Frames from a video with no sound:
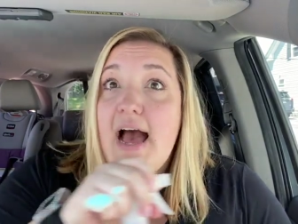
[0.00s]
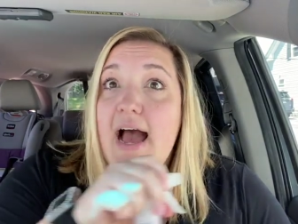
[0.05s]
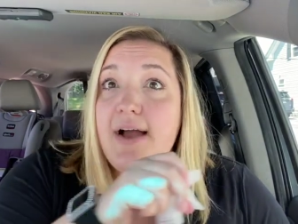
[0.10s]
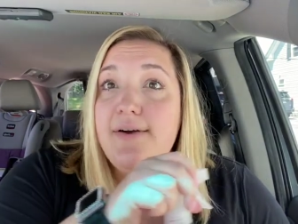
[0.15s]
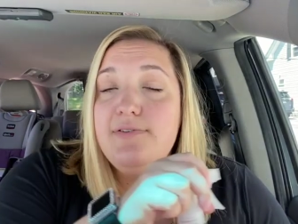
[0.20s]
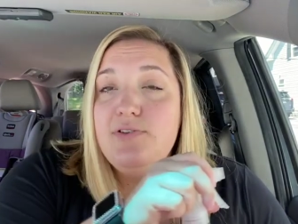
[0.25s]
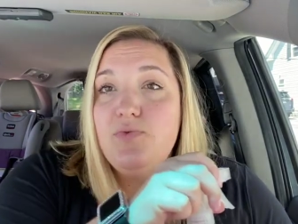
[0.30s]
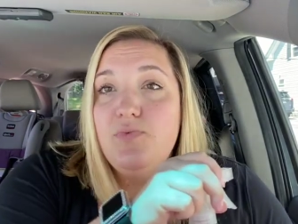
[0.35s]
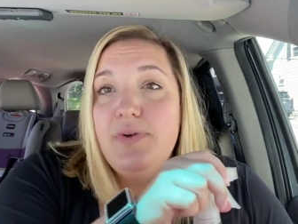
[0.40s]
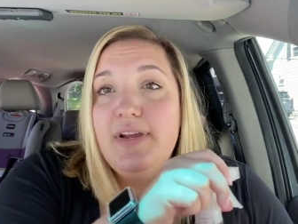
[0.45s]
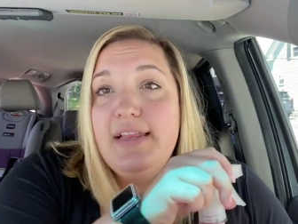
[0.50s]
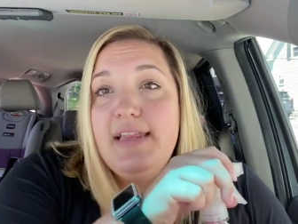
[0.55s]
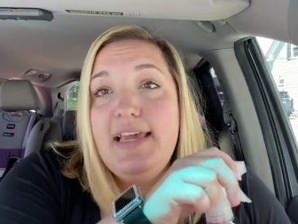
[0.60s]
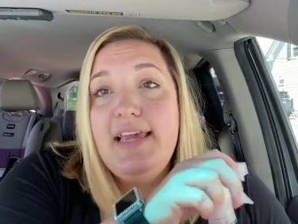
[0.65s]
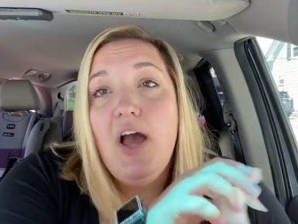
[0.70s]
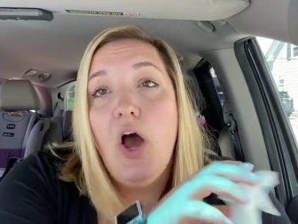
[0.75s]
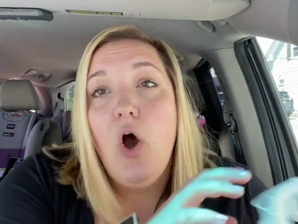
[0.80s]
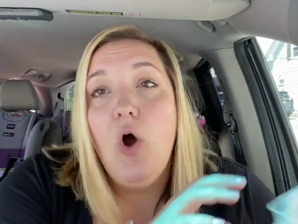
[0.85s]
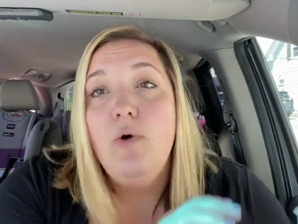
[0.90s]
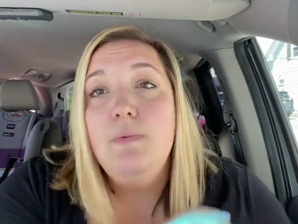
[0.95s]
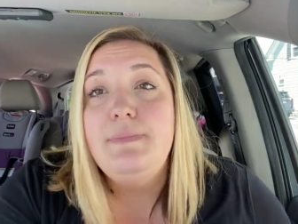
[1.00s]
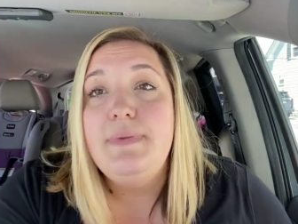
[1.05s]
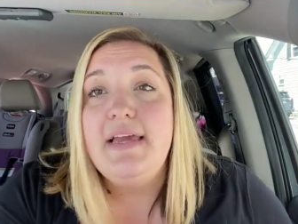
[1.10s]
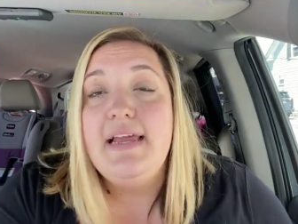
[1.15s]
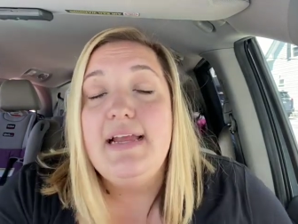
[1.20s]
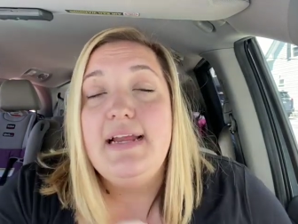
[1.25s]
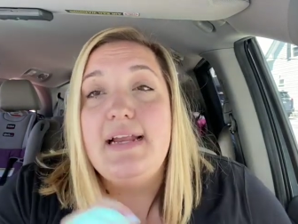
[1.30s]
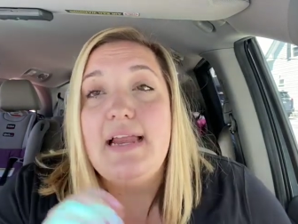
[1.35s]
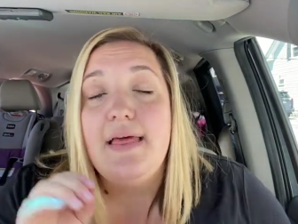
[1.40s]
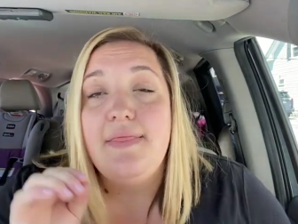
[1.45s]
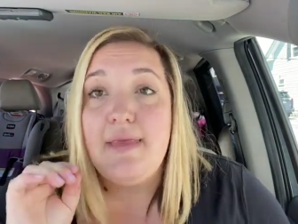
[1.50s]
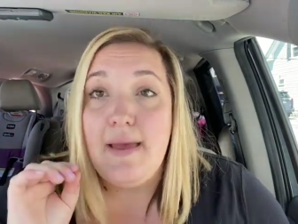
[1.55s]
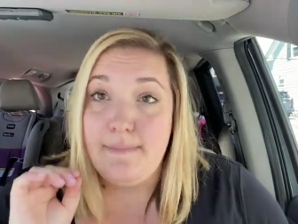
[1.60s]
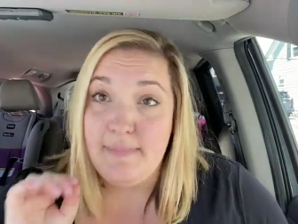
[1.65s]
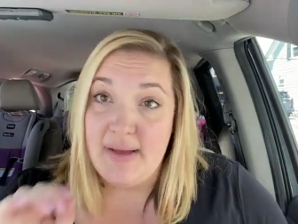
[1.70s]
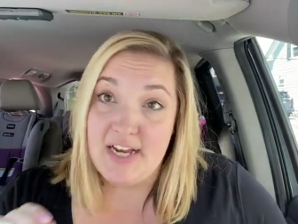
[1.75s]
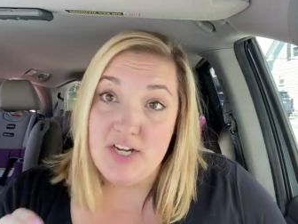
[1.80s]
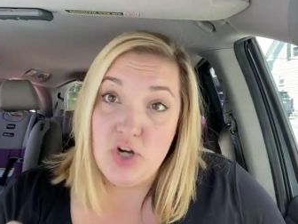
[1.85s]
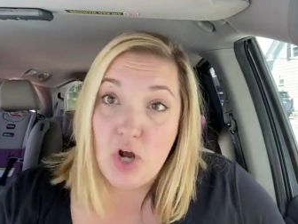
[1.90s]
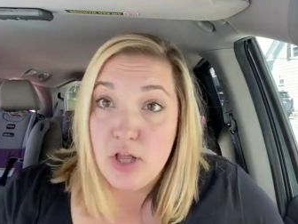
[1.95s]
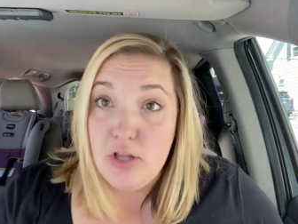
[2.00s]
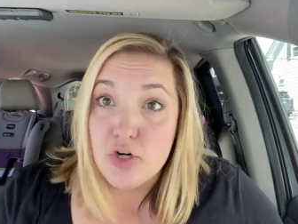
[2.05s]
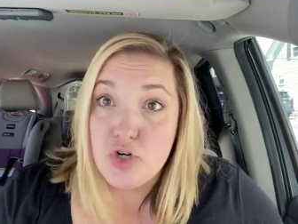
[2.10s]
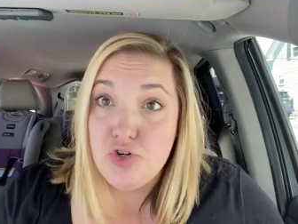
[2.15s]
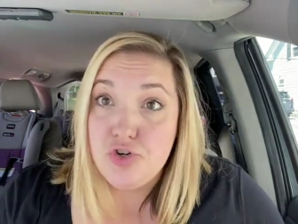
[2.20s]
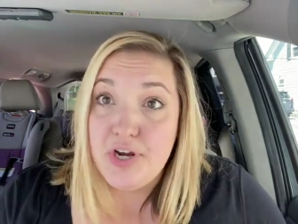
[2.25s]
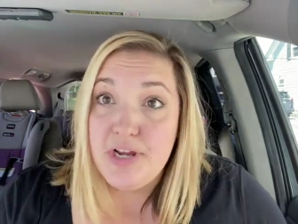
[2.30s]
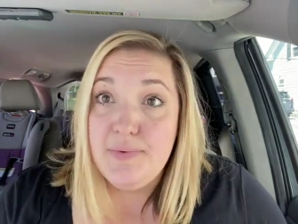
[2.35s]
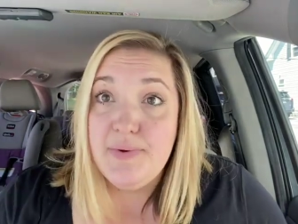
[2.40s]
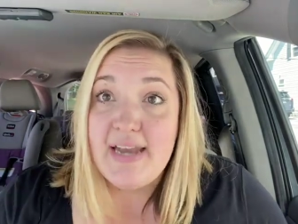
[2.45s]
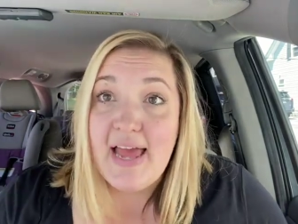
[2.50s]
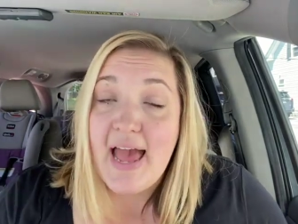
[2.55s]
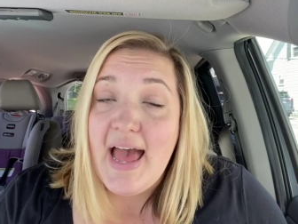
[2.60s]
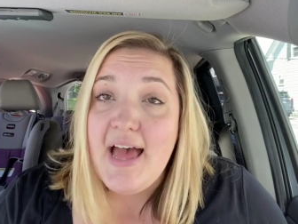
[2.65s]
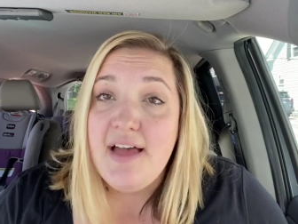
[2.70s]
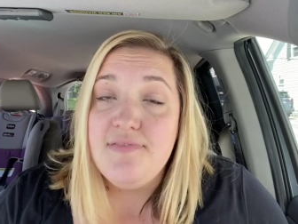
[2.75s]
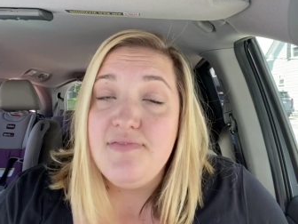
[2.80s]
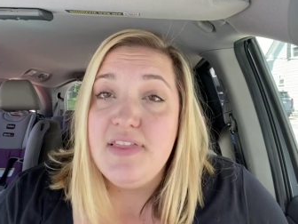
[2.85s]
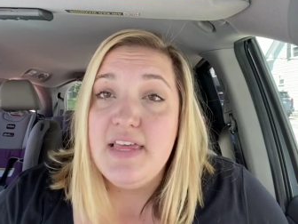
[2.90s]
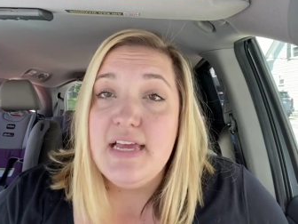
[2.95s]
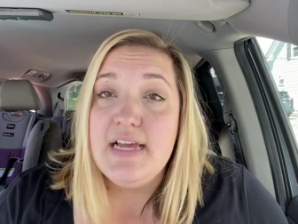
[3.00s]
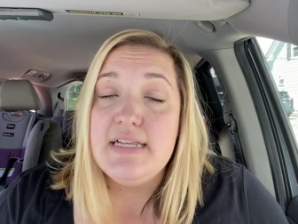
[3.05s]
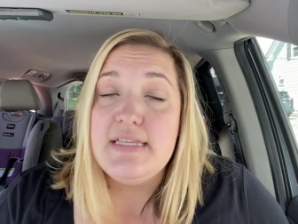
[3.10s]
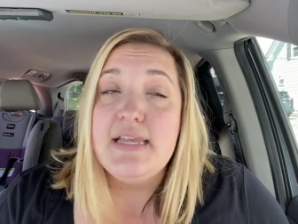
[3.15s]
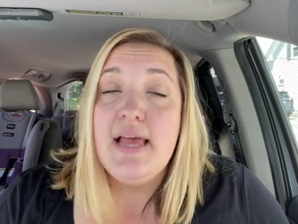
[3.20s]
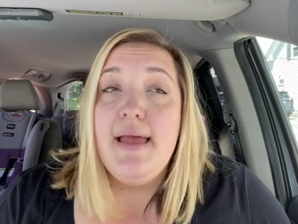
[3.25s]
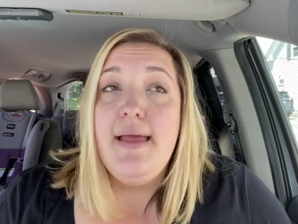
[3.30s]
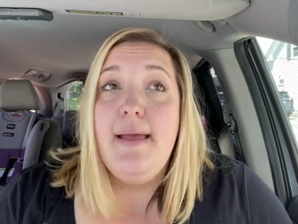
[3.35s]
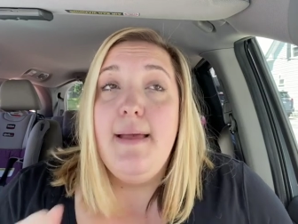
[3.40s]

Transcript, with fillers: I was really hoping that my Dollar Tree would have this